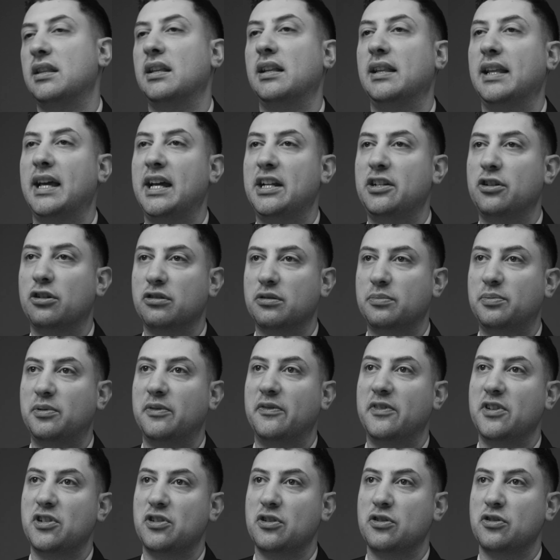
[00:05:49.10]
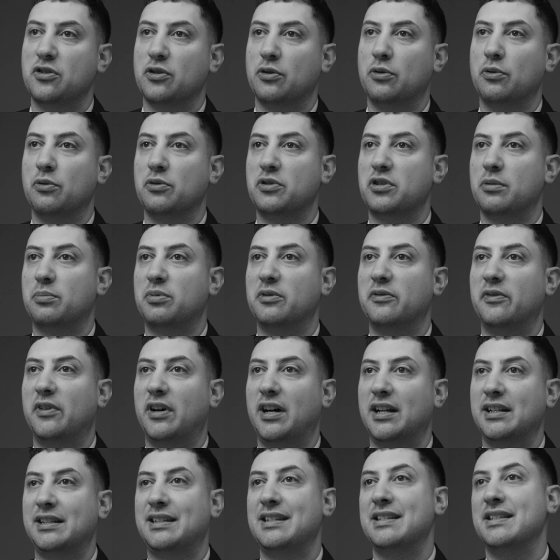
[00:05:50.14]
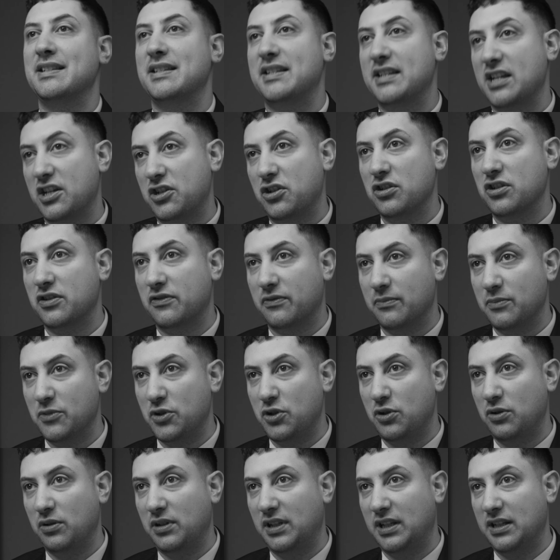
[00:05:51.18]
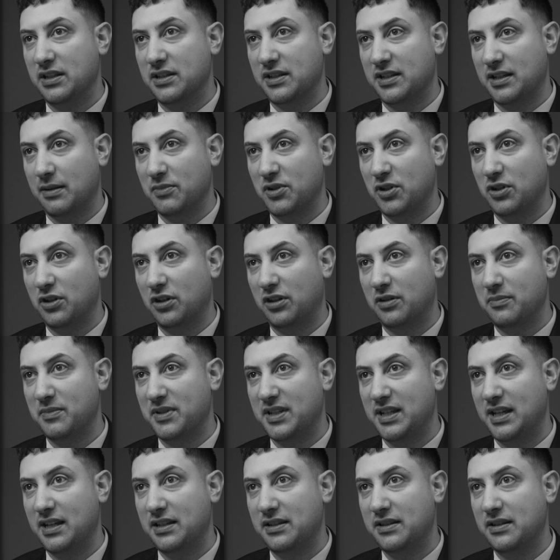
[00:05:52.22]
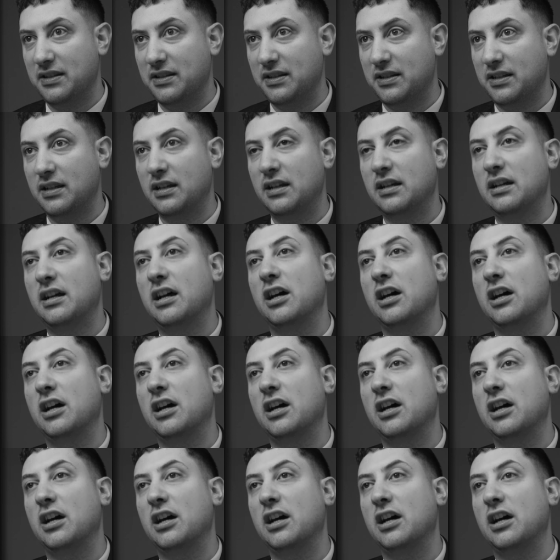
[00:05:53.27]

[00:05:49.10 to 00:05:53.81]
The landholder provisions also provide concessions from duty in some circumstances.